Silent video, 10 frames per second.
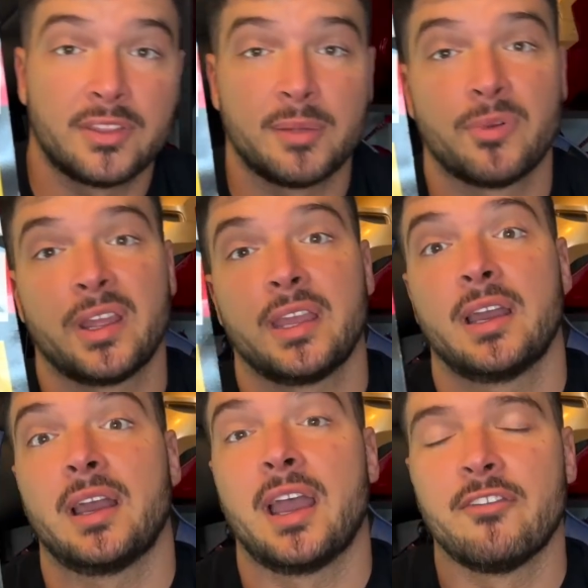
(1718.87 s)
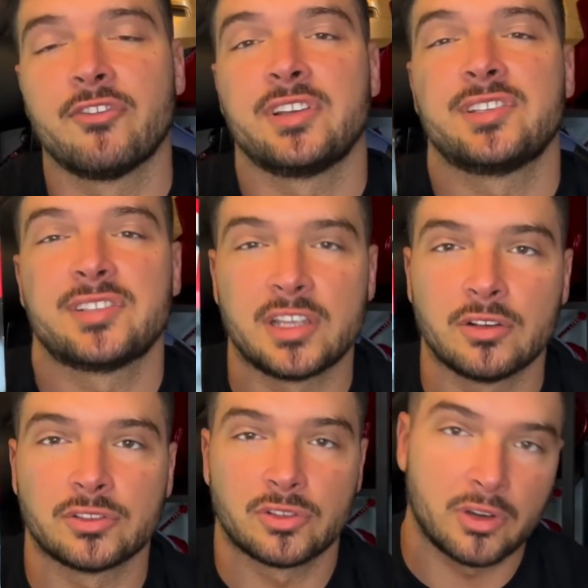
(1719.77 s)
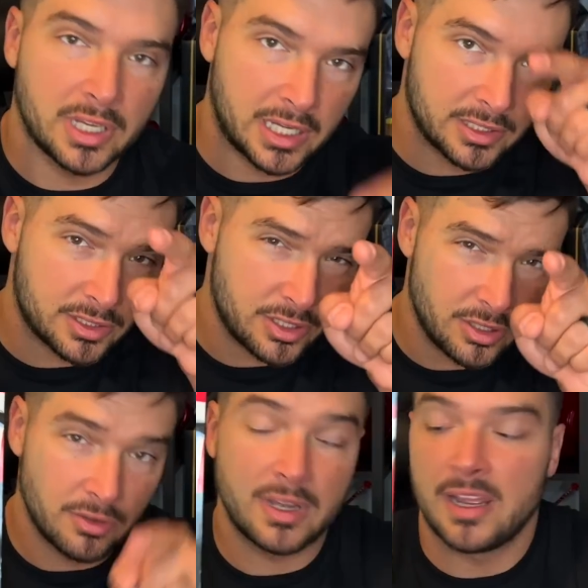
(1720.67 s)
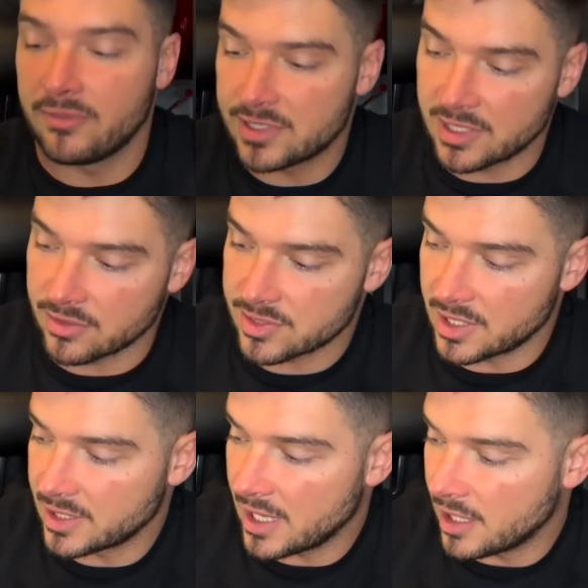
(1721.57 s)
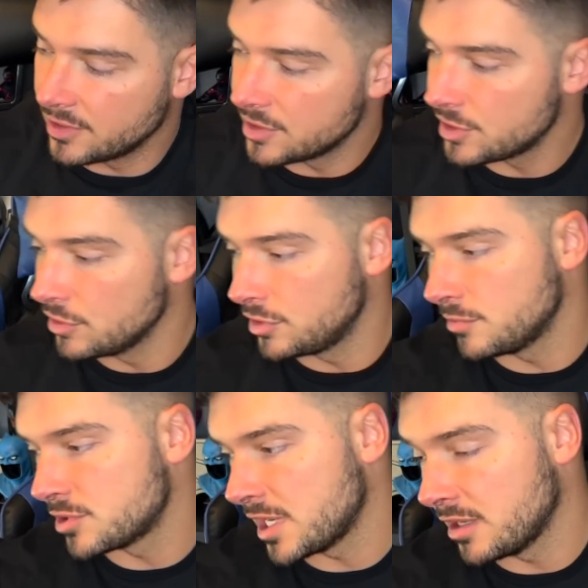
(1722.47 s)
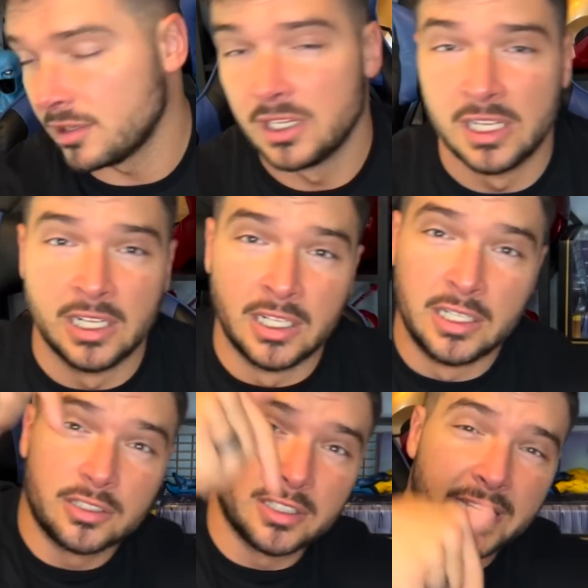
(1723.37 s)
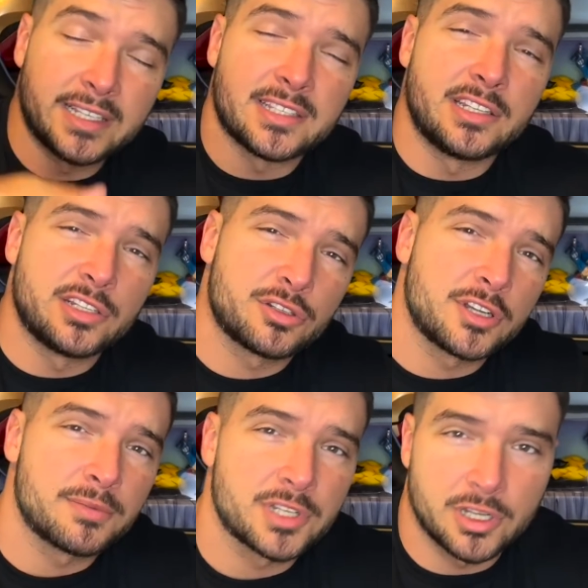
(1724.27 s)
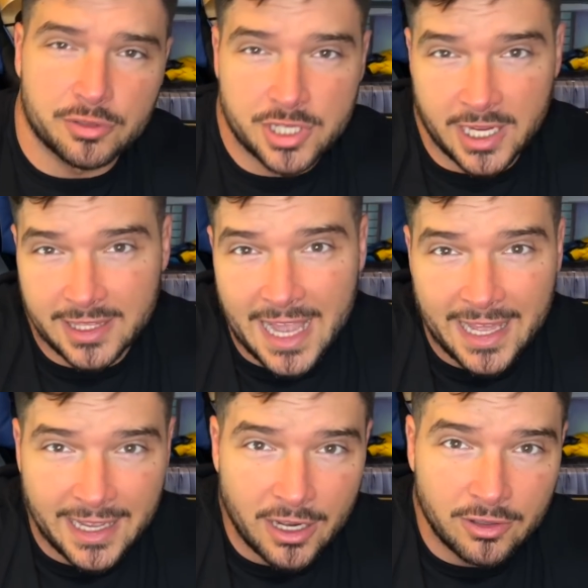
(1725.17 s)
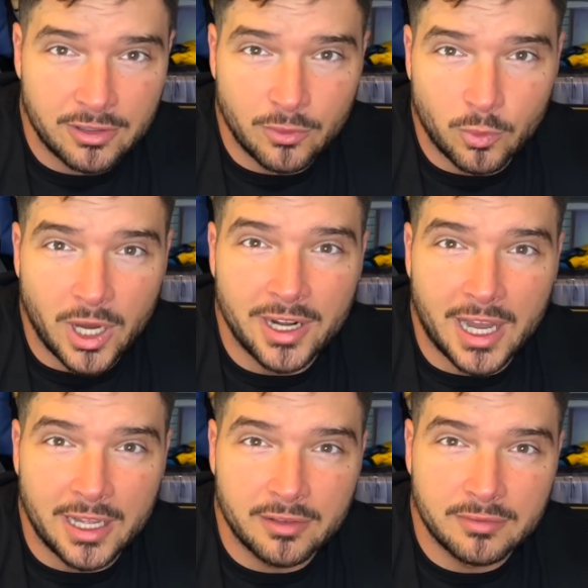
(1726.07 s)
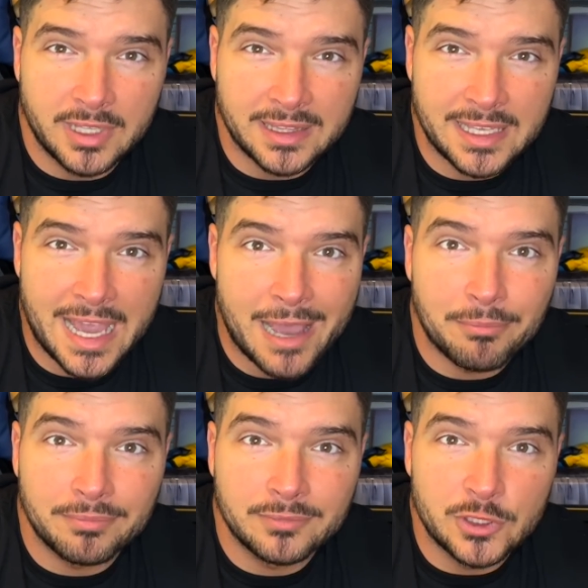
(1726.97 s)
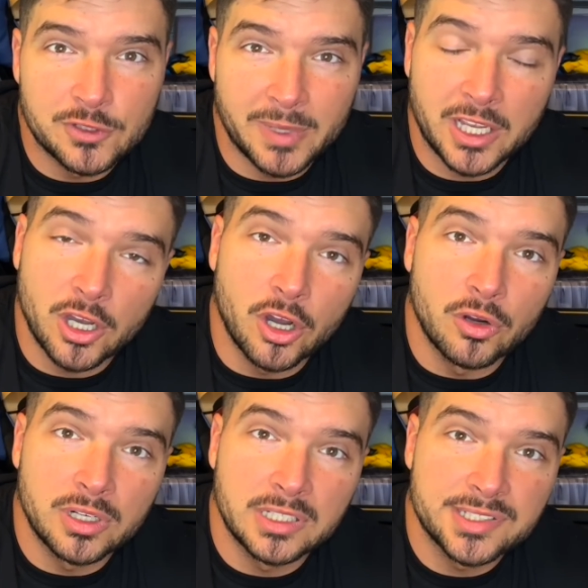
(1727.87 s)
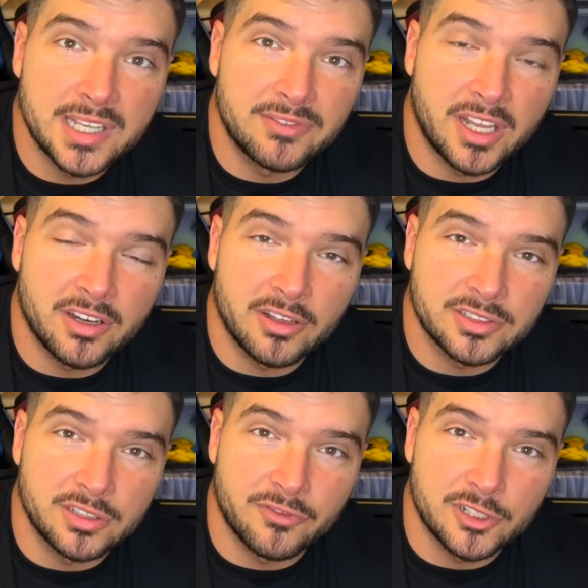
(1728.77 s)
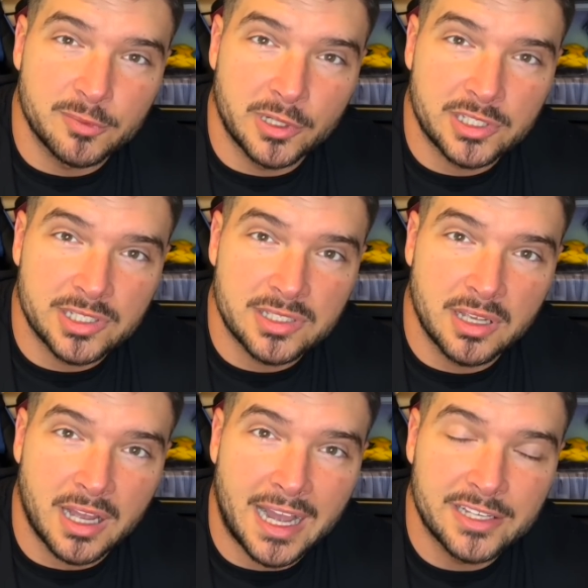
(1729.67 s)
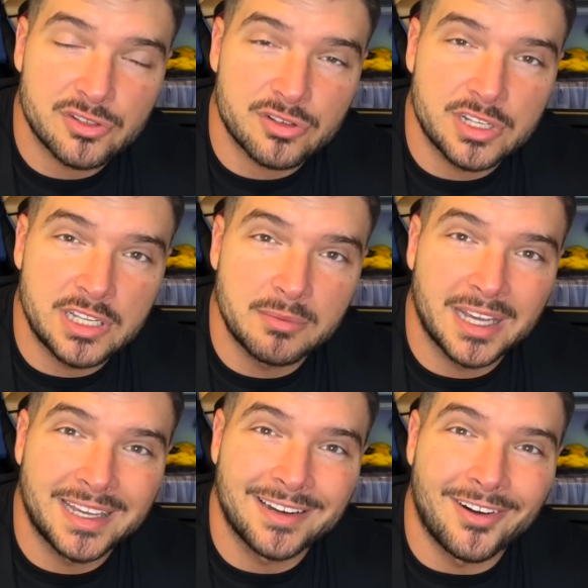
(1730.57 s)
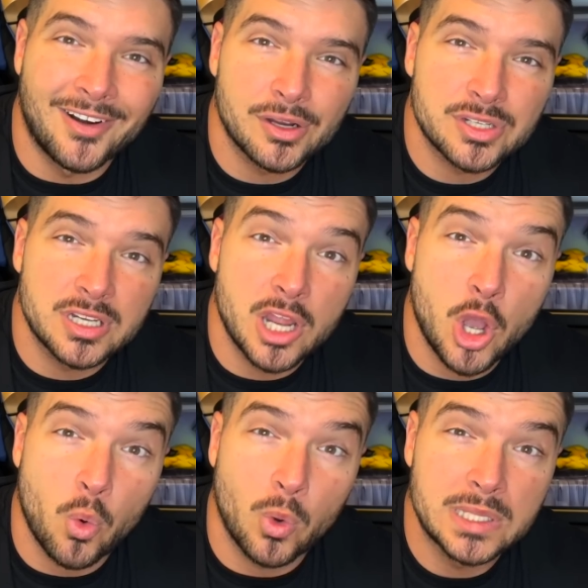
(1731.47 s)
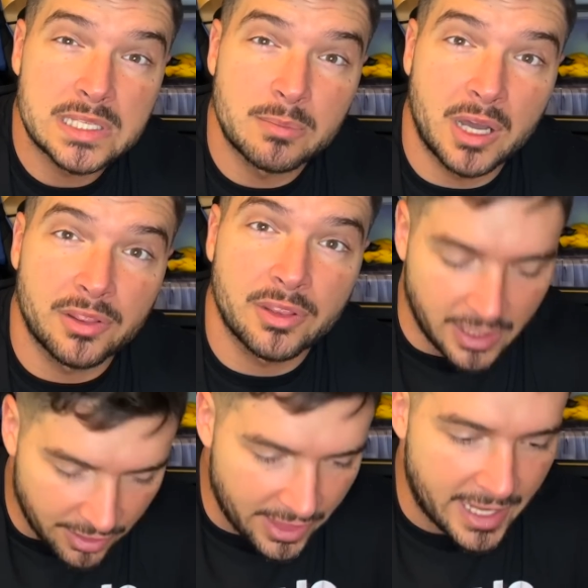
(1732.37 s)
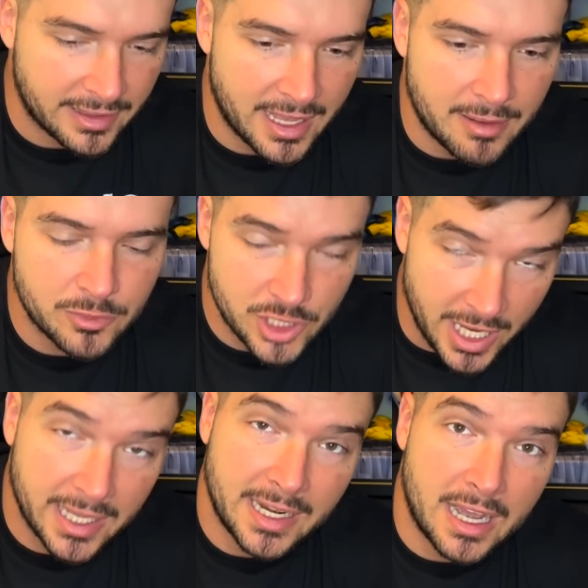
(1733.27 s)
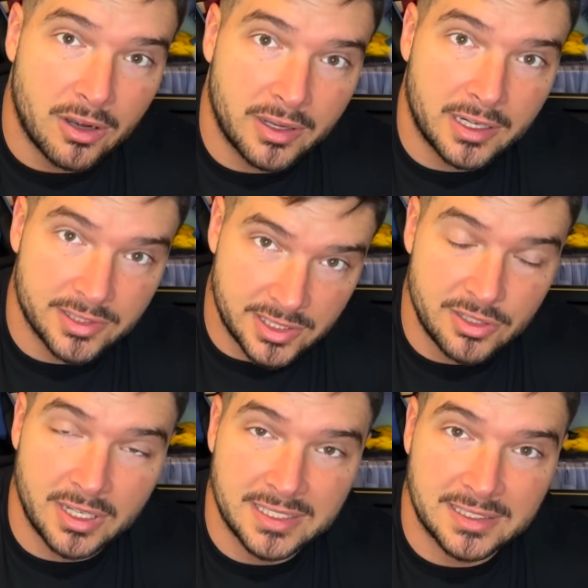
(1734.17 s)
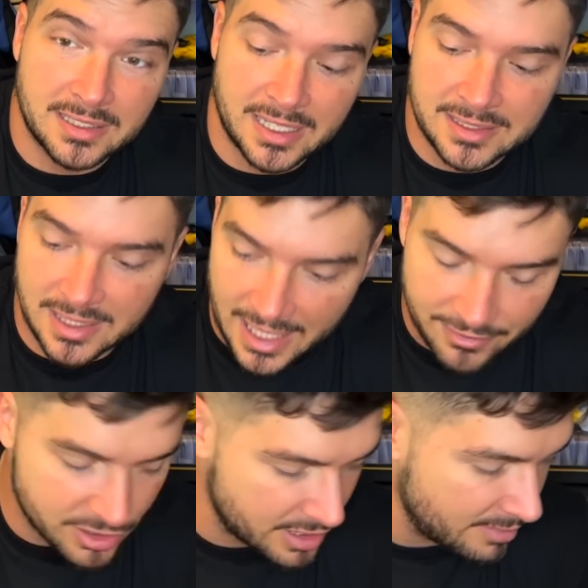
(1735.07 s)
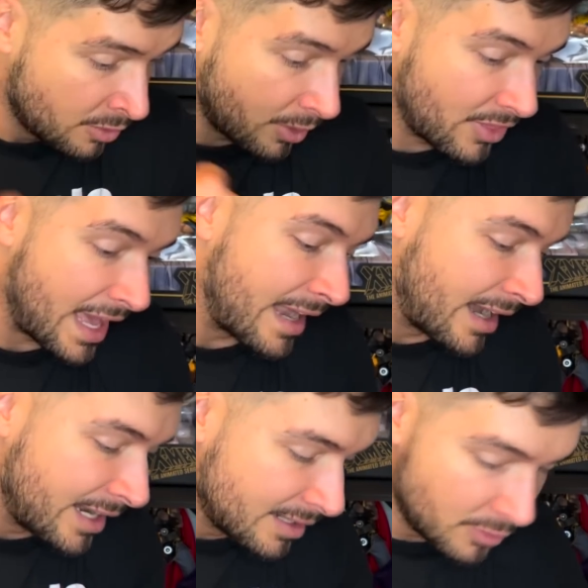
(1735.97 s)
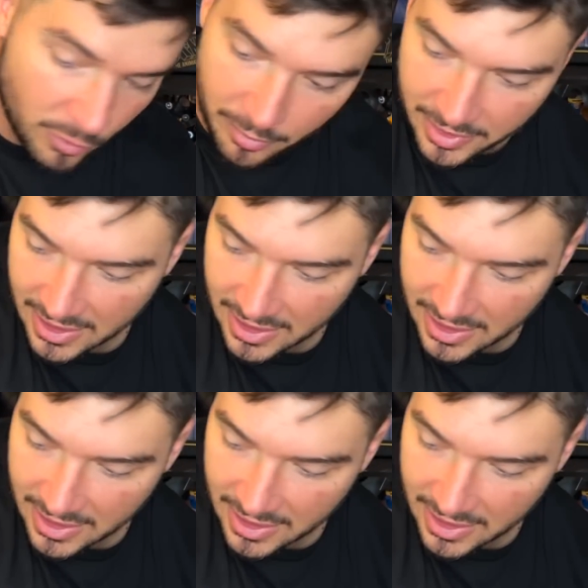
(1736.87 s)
They bring every single toy hunt to you every single Sunday on this YouTube channel. Link is in the description. Go check that out. Whatnot. Get the app, use my code, save $10 on your first purchase. I stream and auction once a month. Thank them, check it out, and I'll see you guys at the next live stream where that item will be